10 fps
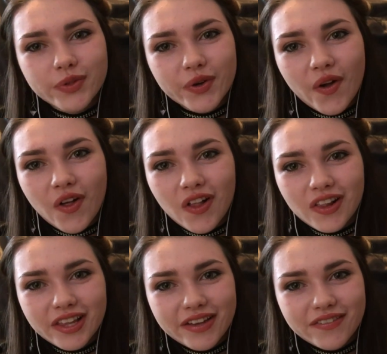those are
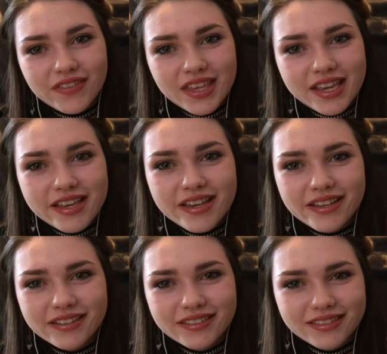all of the
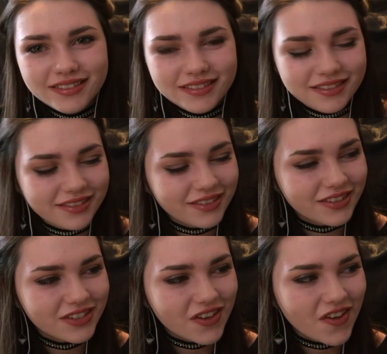
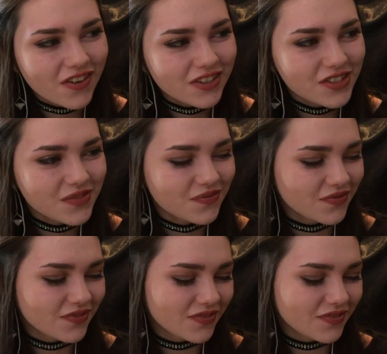songs.